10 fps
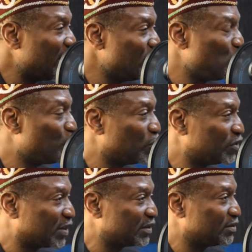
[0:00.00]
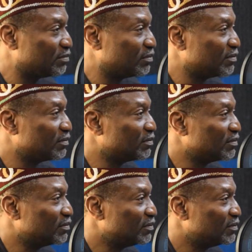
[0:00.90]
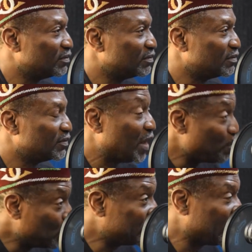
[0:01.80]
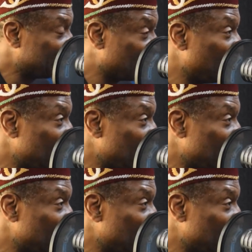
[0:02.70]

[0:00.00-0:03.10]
any new projects. And both sides agree.